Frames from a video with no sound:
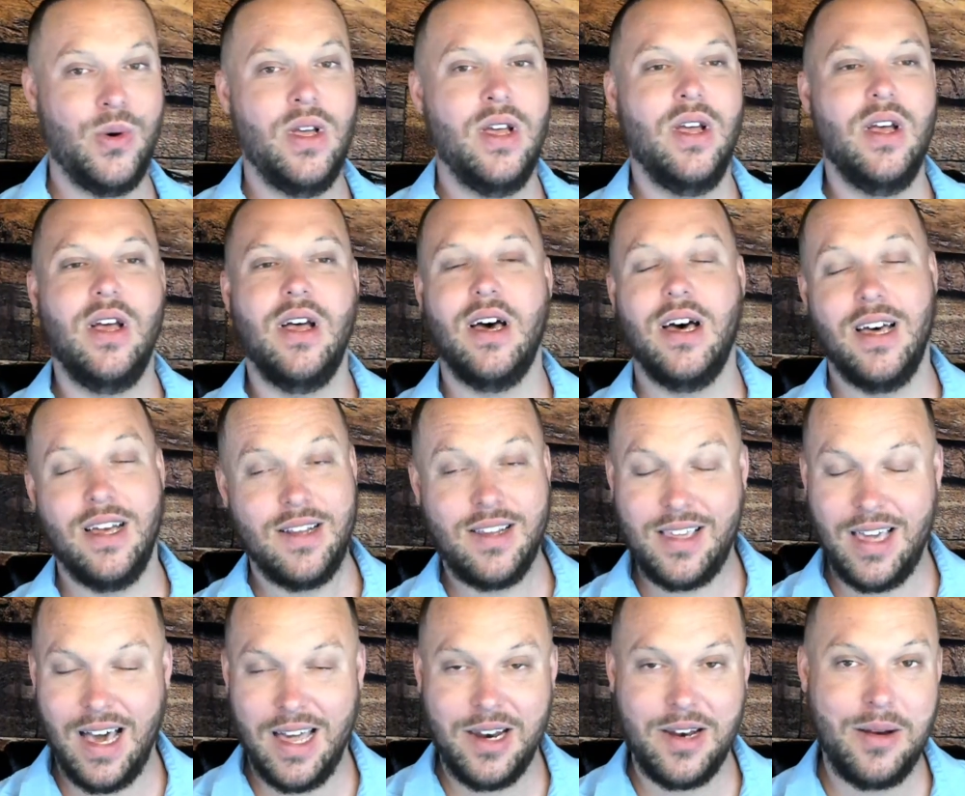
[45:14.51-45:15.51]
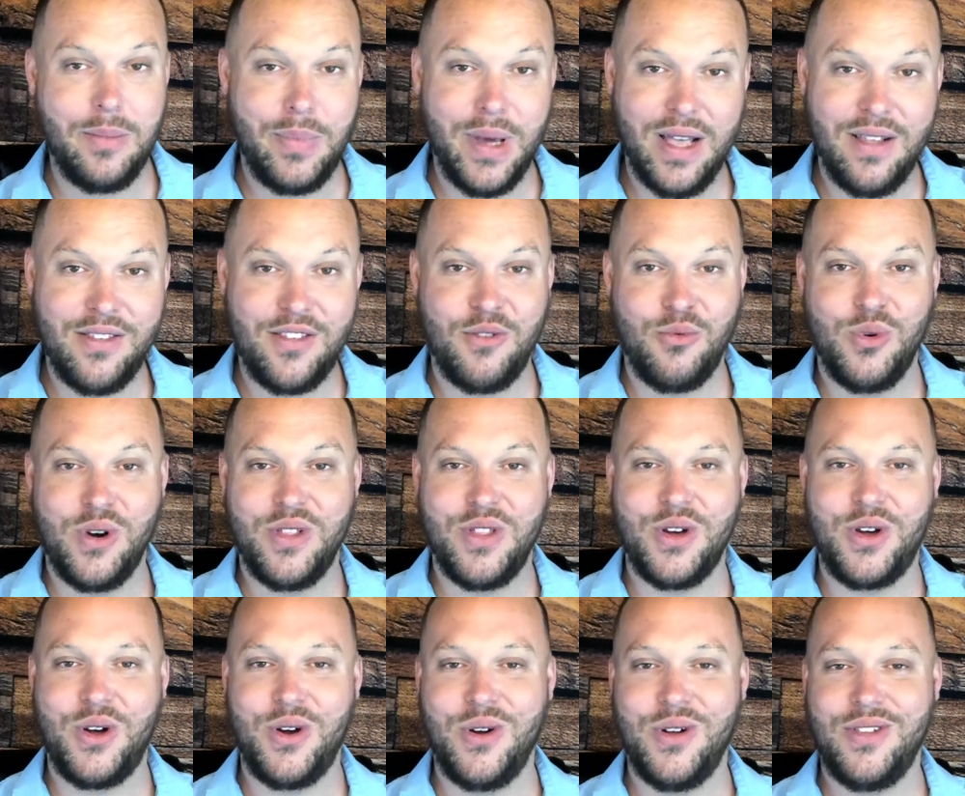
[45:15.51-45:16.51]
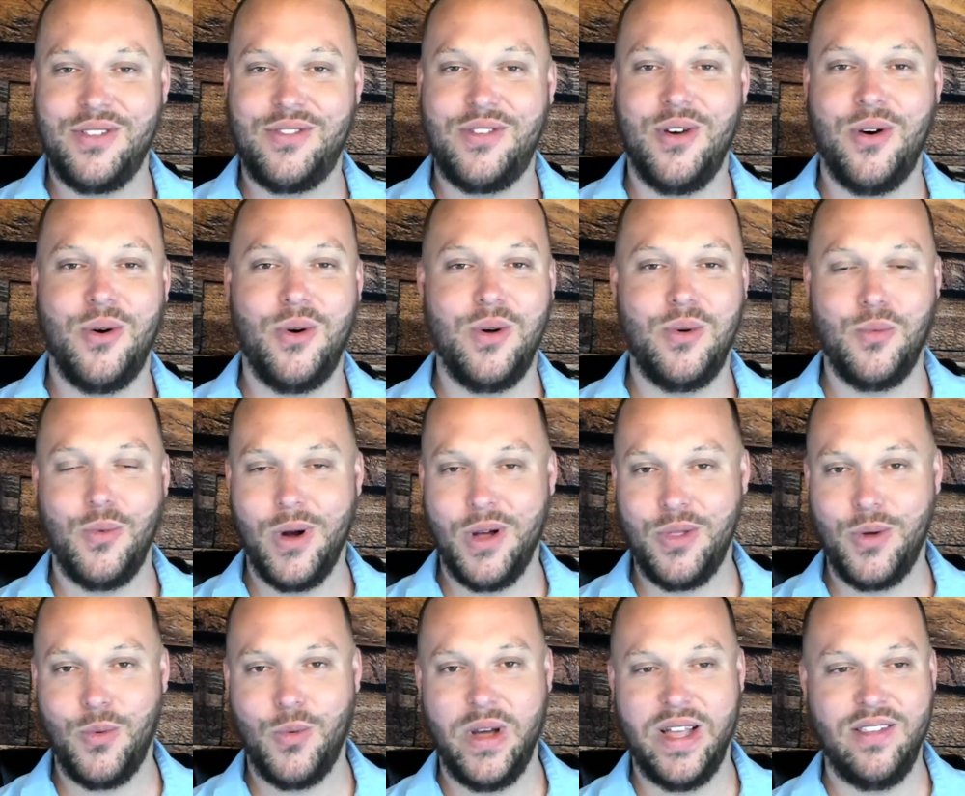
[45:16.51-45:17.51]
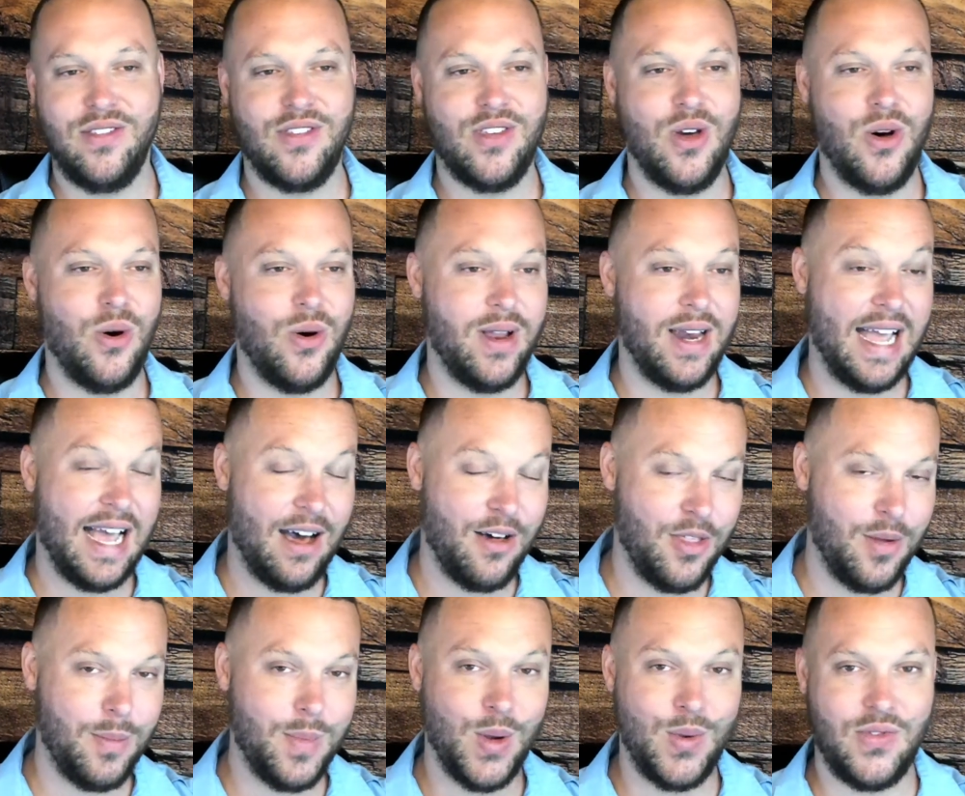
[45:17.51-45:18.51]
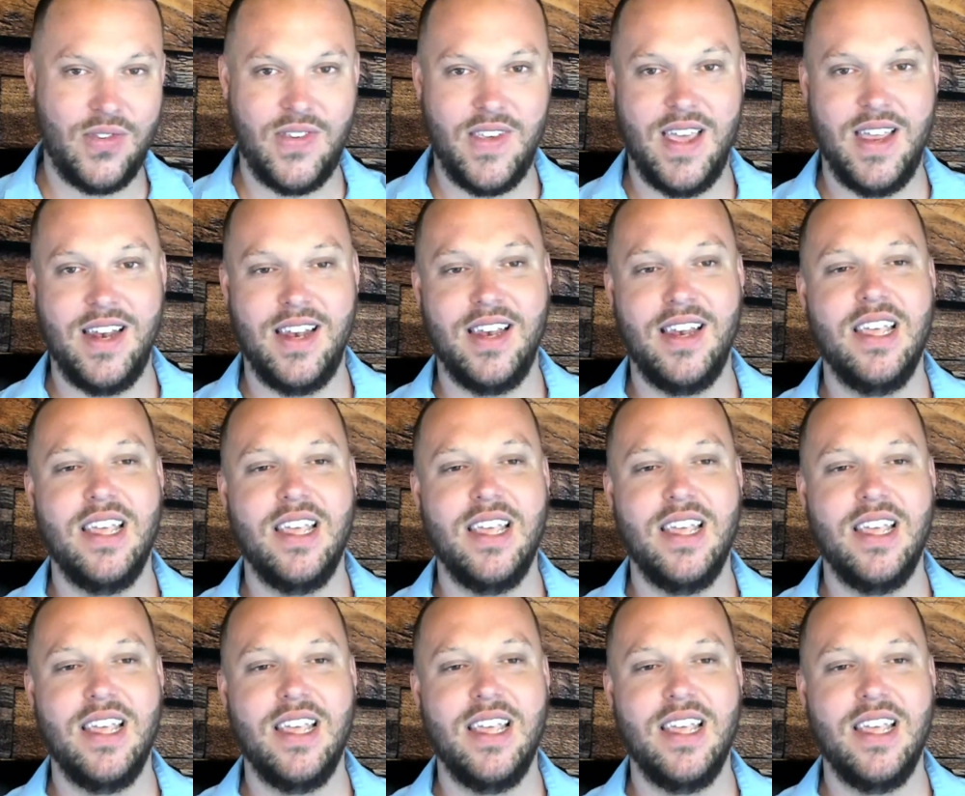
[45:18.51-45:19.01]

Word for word: Uh, it kind of depends on where the current's going, where the wind's going, how the boat's sitting.